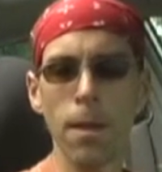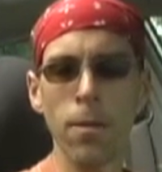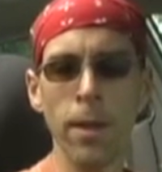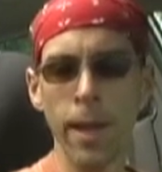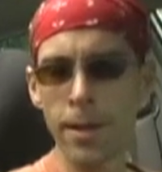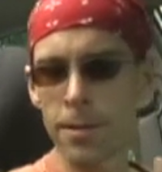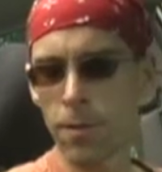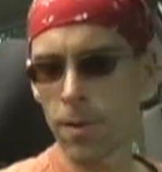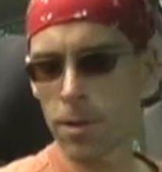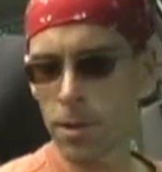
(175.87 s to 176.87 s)

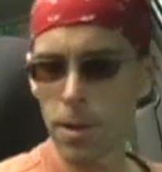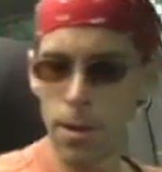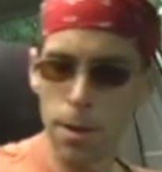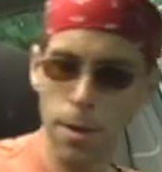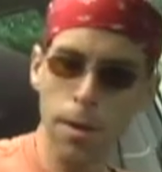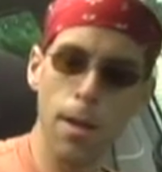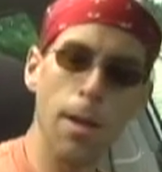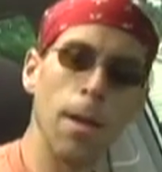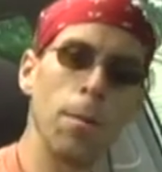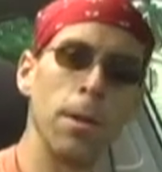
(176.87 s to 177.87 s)
EXI Vision
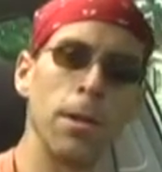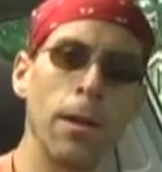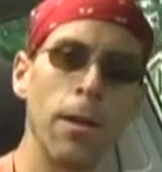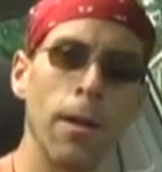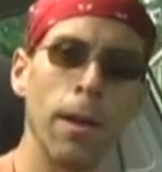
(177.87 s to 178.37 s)
material.